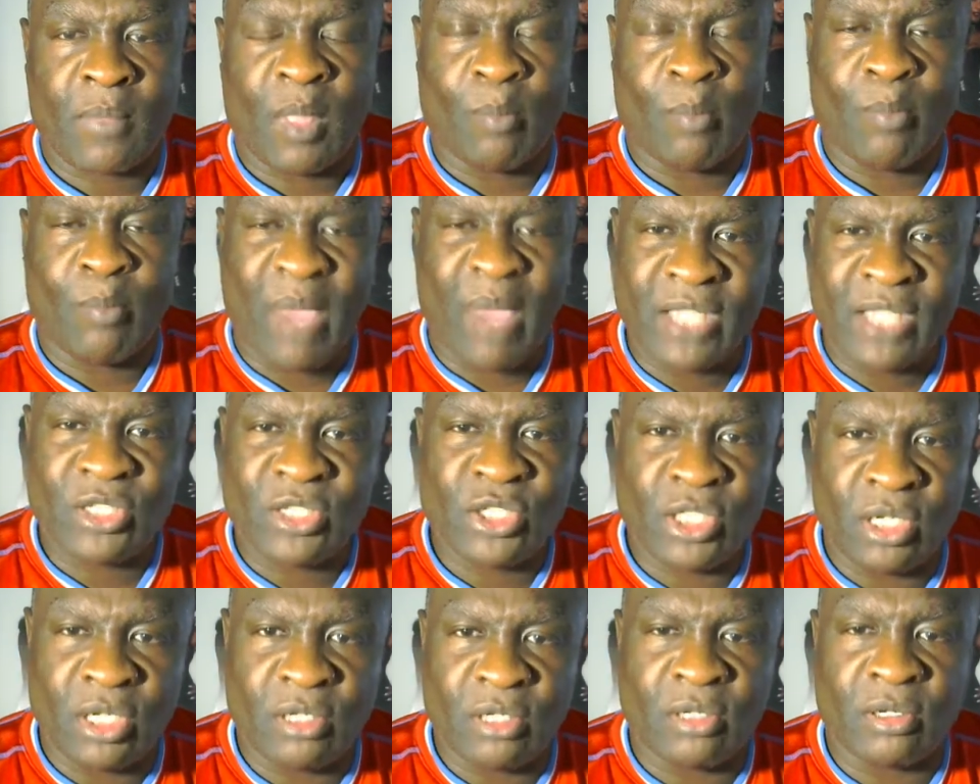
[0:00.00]
My
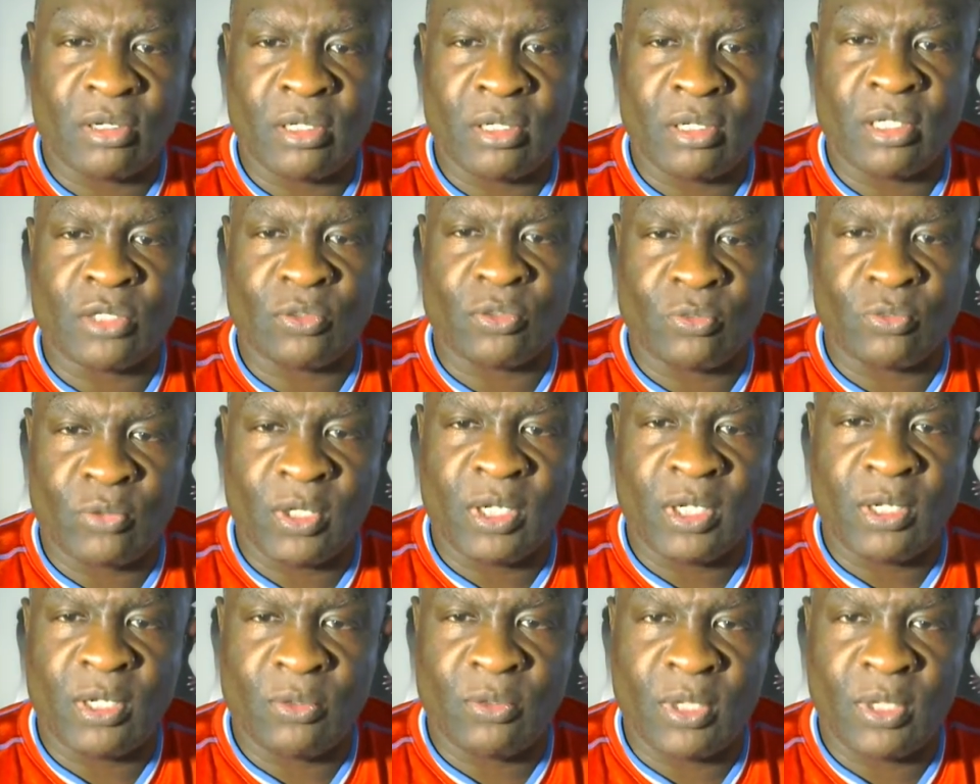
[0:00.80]
gender is
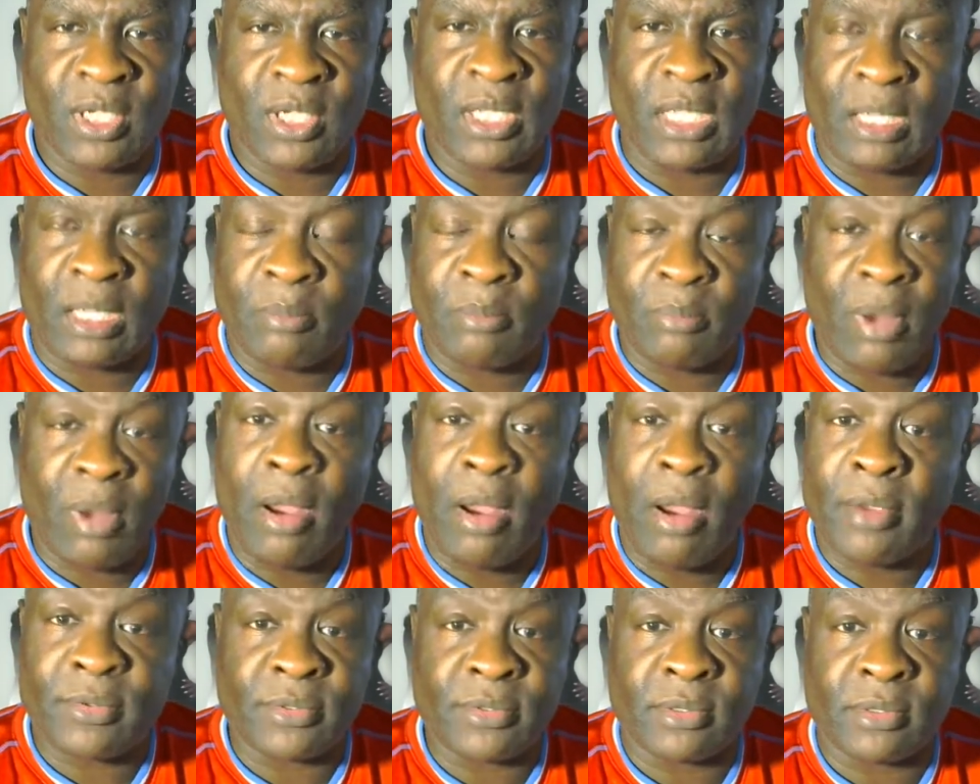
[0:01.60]
really, really
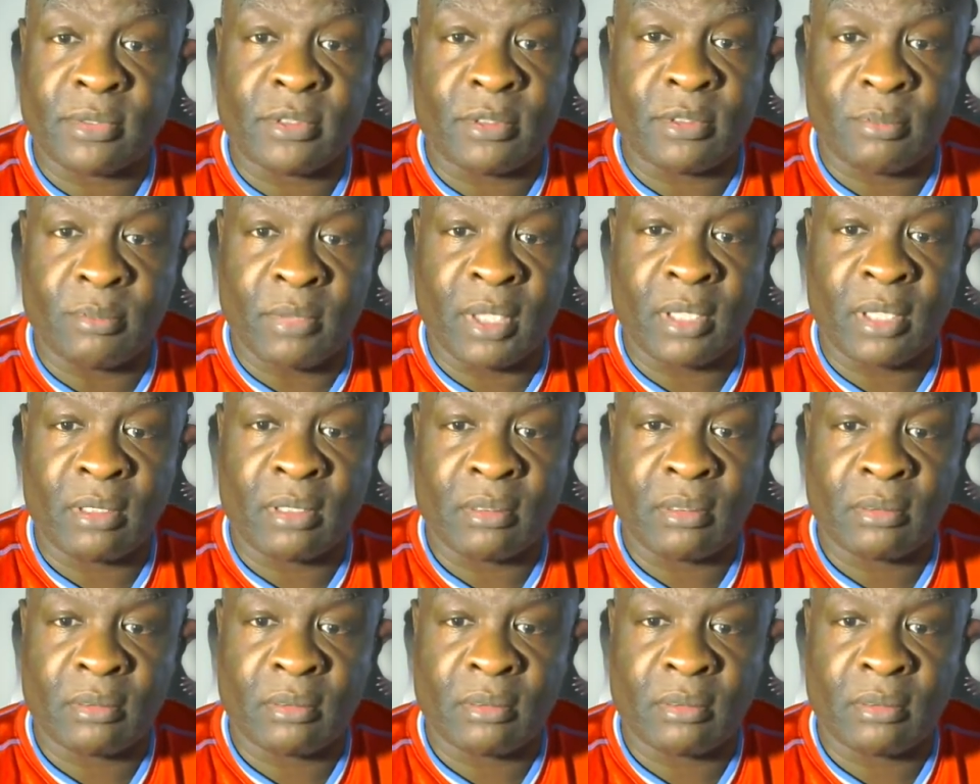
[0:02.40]
embarrassing to me